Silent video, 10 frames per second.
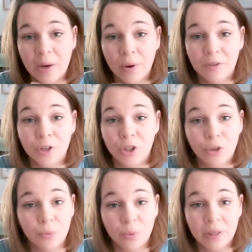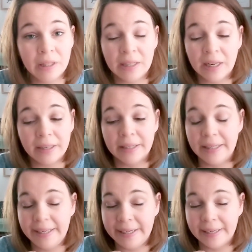However, you're really not going to
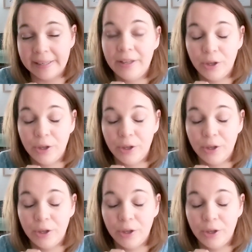need it.